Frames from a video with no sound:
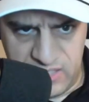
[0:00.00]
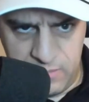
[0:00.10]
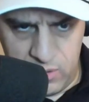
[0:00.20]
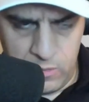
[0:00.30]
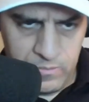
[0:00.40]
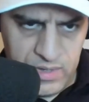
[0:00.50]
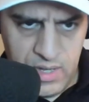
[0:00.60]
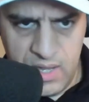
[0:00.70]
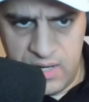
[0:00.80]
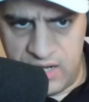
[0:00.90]
basketball.
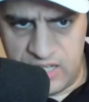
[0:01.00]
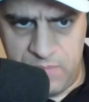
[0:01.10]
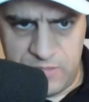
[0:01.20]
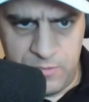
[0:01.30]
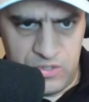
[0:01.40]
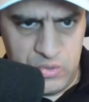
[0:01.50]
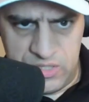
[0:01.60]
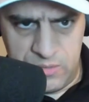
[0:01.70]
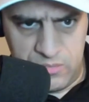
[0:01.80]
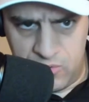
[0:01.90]
I guess baseball's
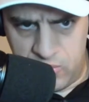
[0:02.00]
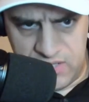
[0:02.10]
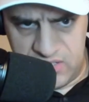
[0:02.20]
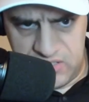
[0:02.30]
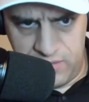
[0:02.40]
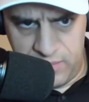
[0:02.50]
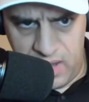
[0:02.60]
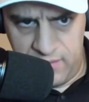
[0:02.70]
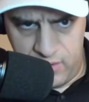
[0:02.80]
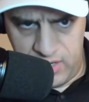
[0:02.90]
doing some crazy stuff. I'm
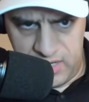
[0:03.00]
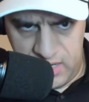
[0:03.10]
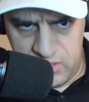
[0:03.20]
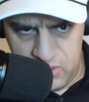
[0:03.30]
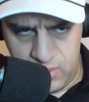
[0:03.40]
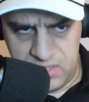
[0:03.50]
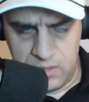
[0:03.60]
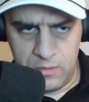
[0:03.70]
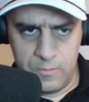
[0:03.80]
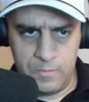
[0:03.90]
not even going to get into it.